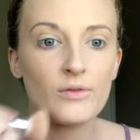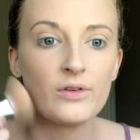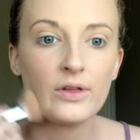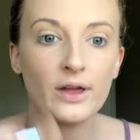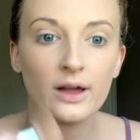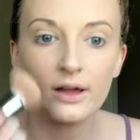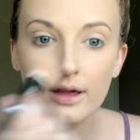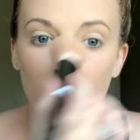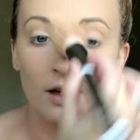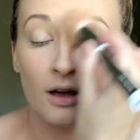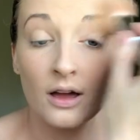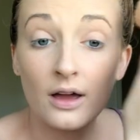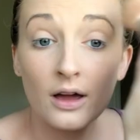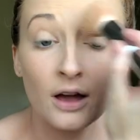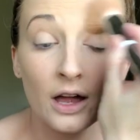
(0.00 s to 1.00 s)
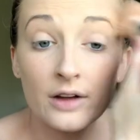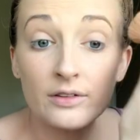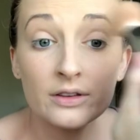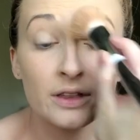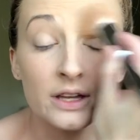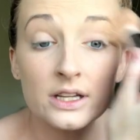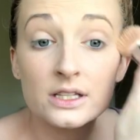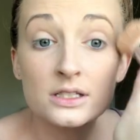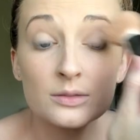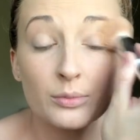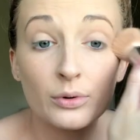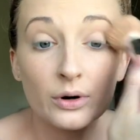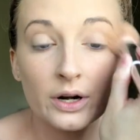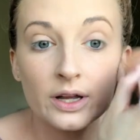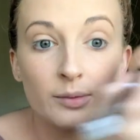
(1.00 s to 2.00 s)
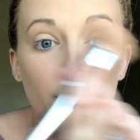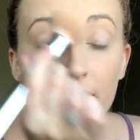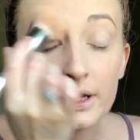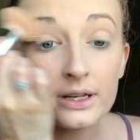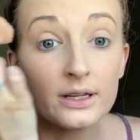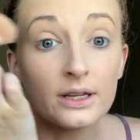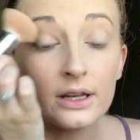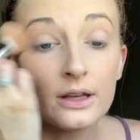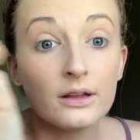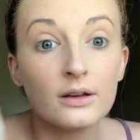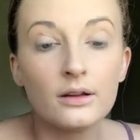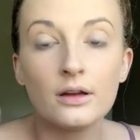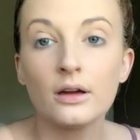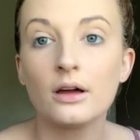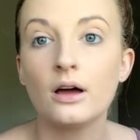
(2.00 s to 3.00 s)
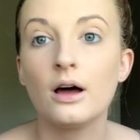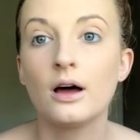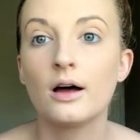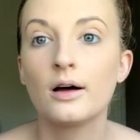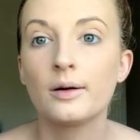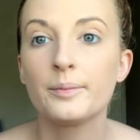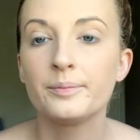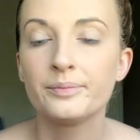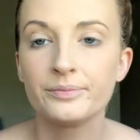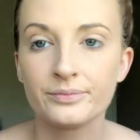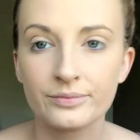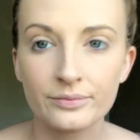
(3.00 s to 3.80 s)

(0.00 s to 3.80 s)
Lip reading: feel like everything's pretty blended. And